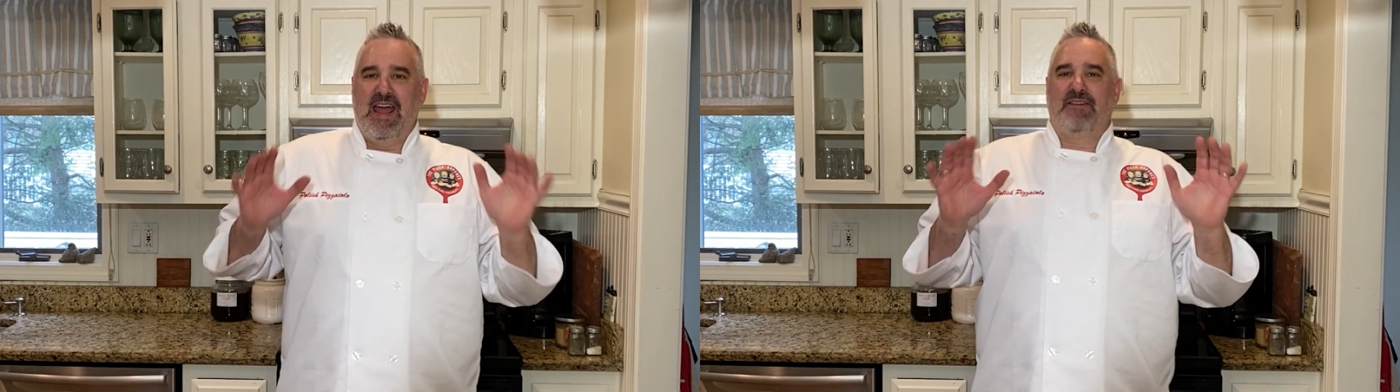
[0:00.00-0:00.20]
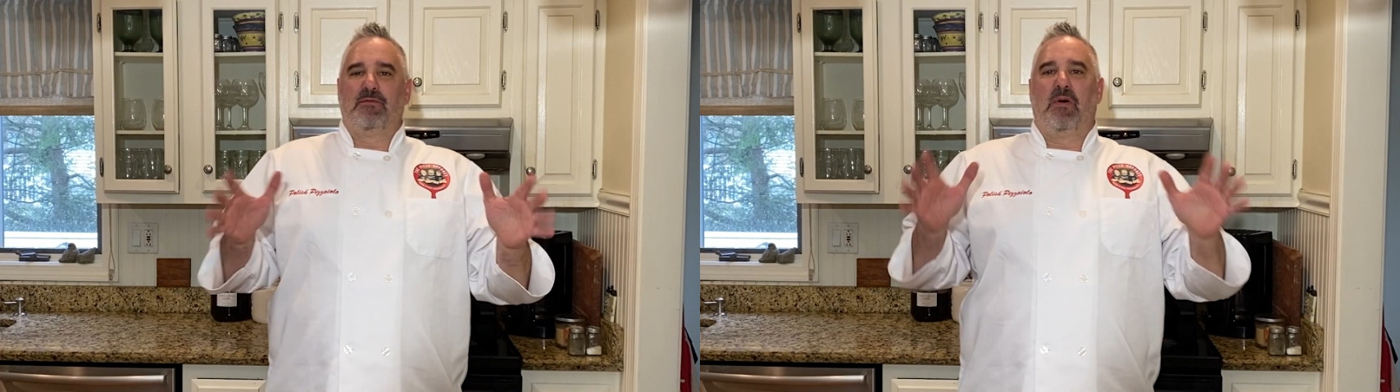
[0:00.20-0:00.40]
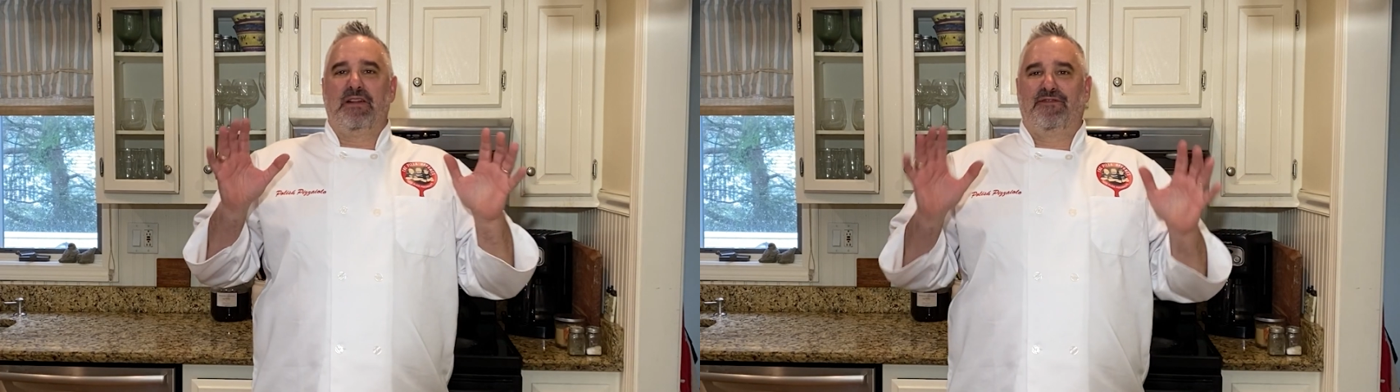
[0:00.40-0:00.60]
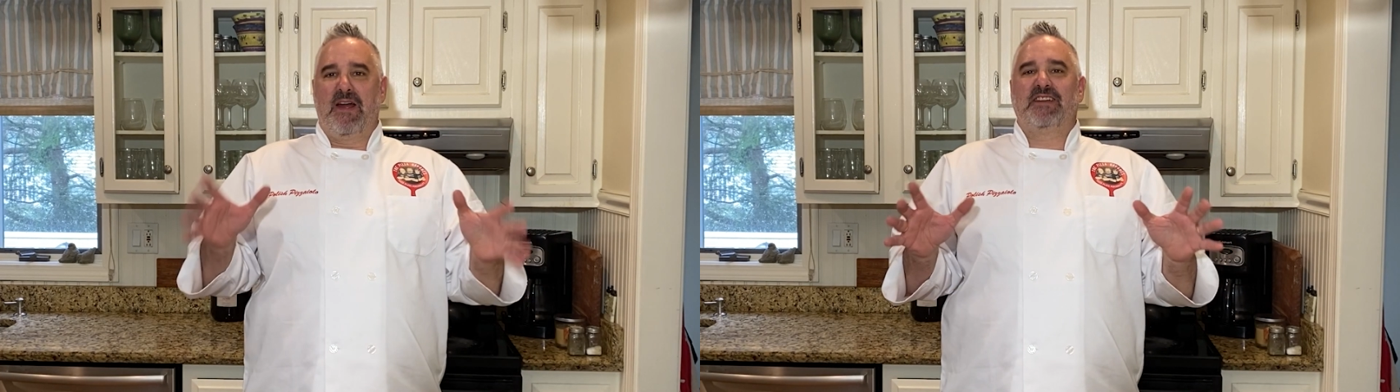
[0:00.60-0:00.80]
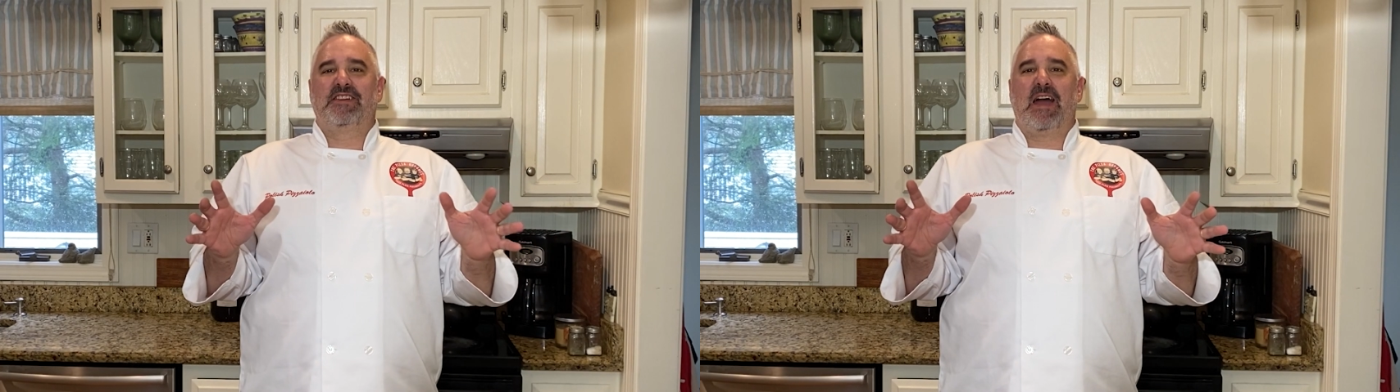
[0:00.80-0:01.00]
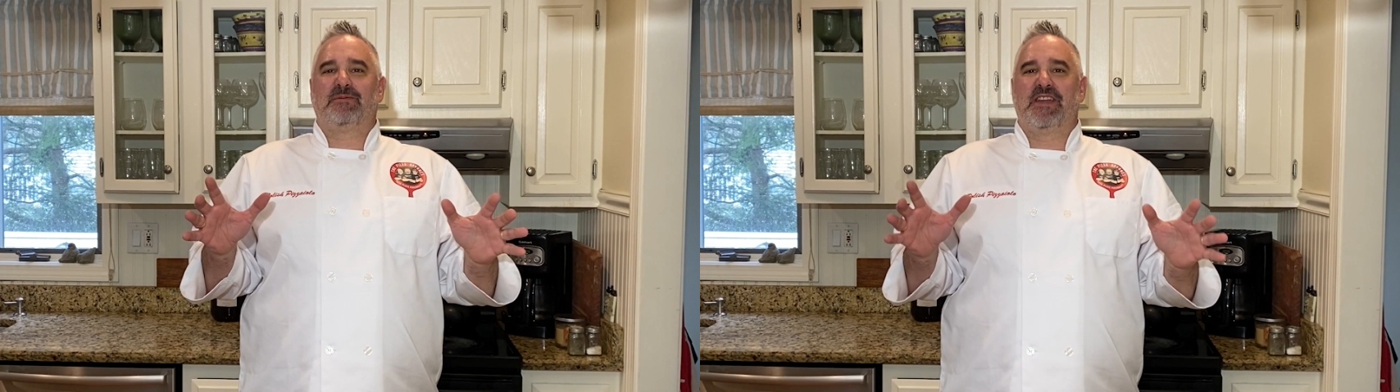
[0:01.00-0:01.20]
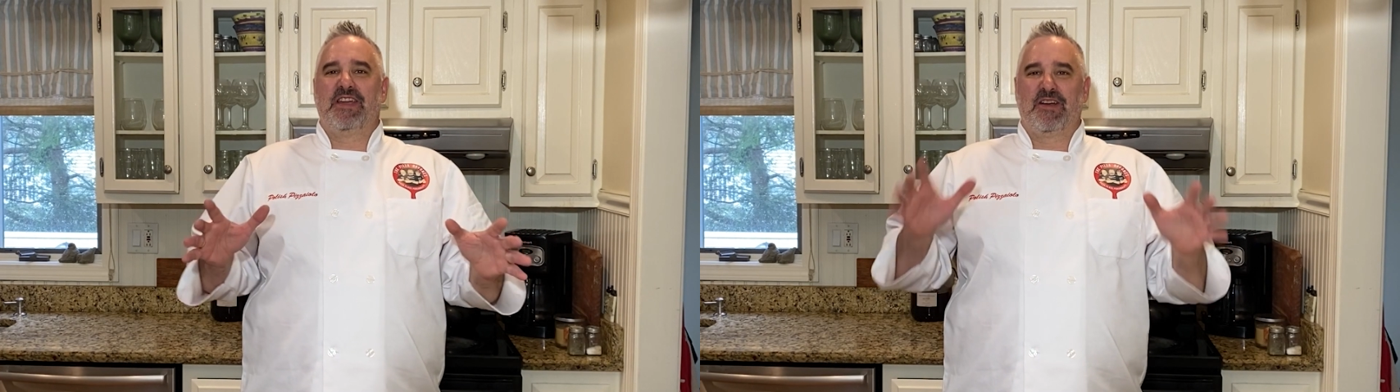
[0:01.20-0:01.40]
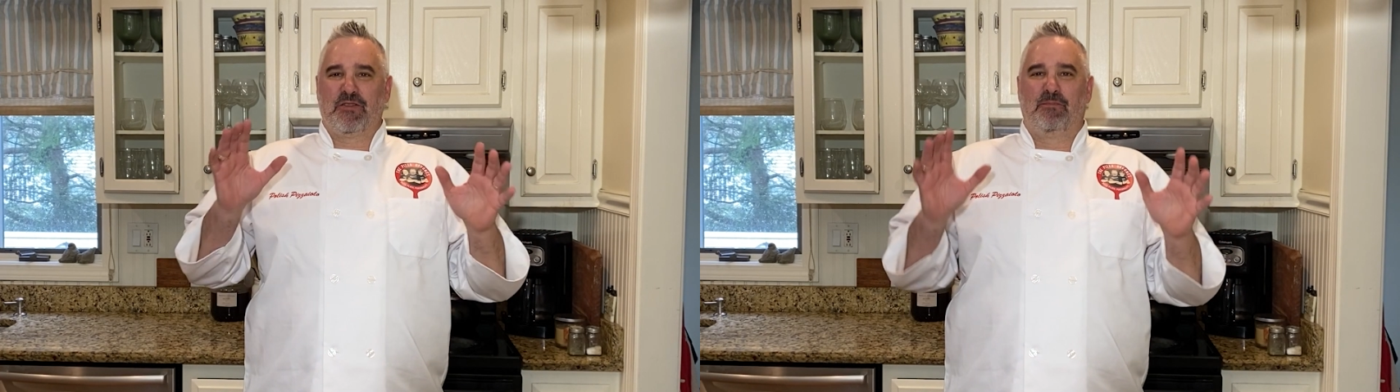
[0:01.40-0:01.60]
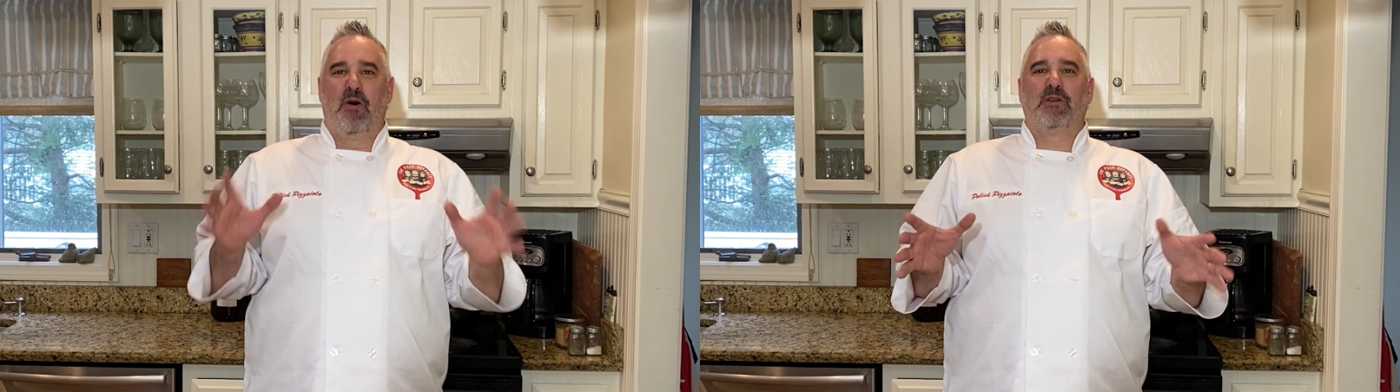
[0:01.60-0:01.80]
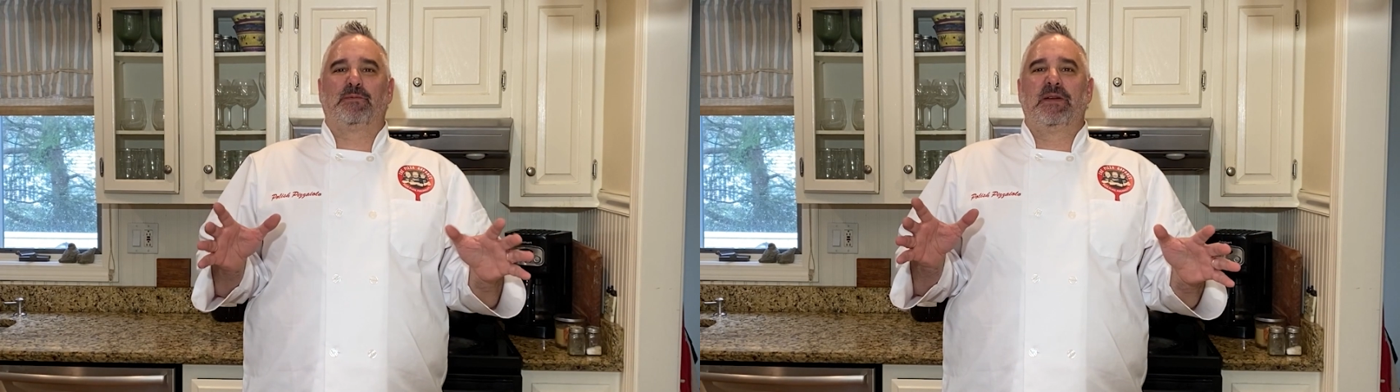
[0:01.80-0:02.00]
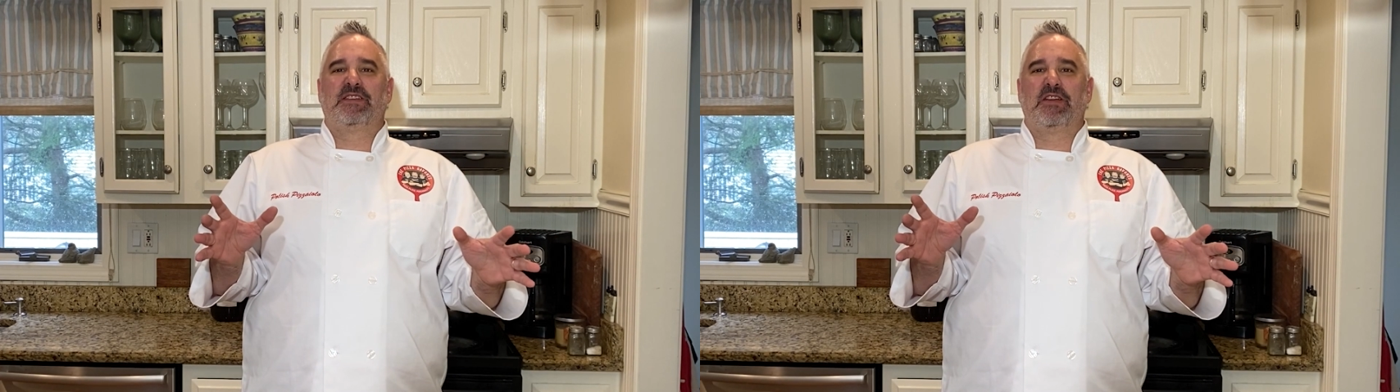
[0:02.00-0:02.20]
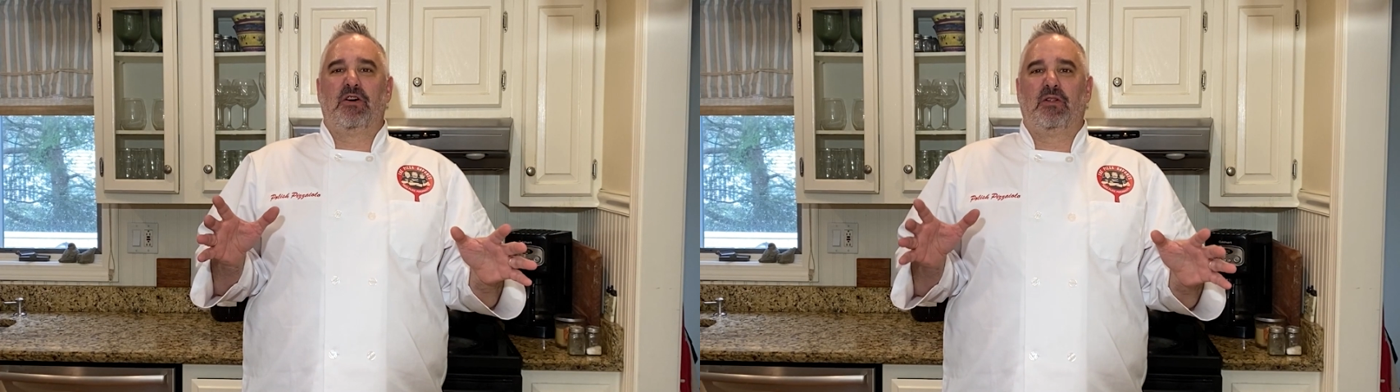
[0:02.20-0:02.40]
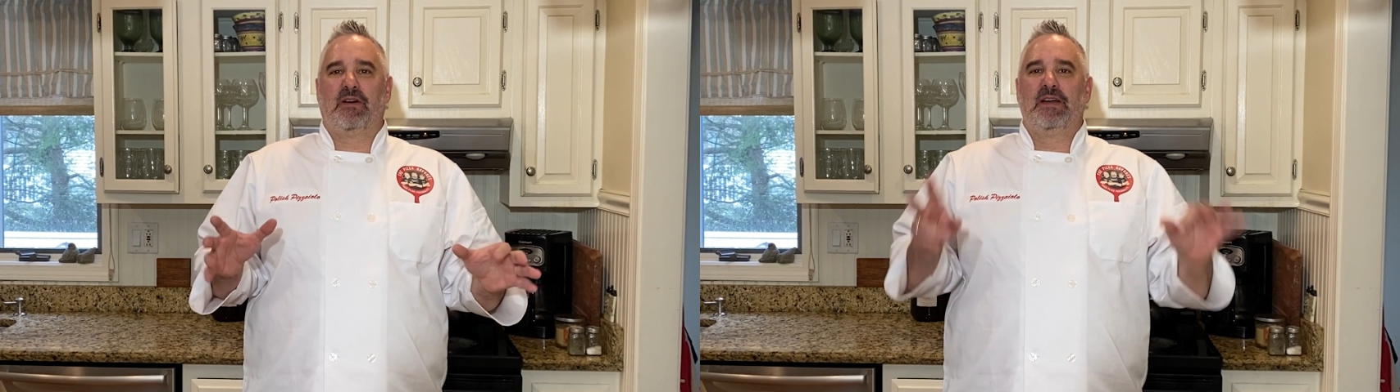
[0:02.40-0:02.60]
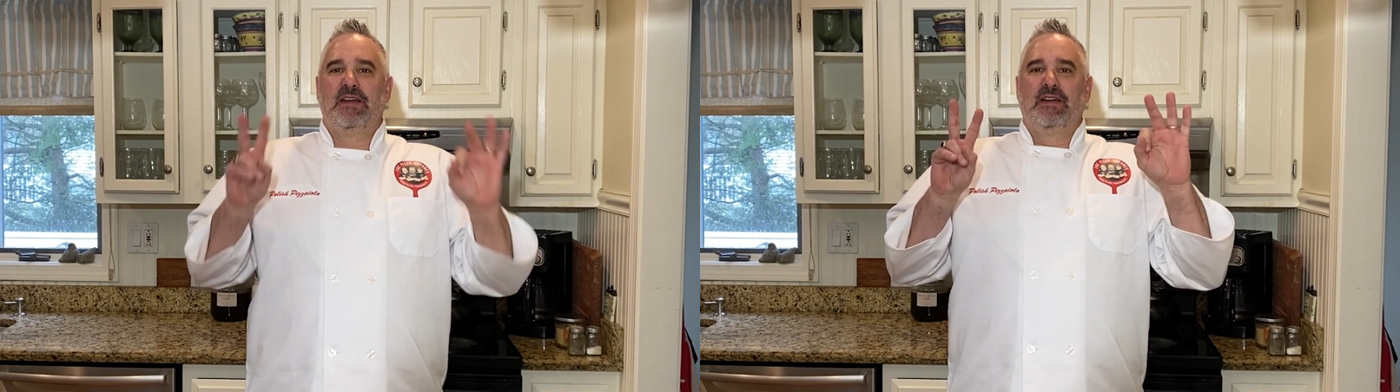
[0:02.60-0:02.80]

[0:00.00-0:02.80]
Hey everybody, Frank Sapsky here, the Polish Pizzaiolo,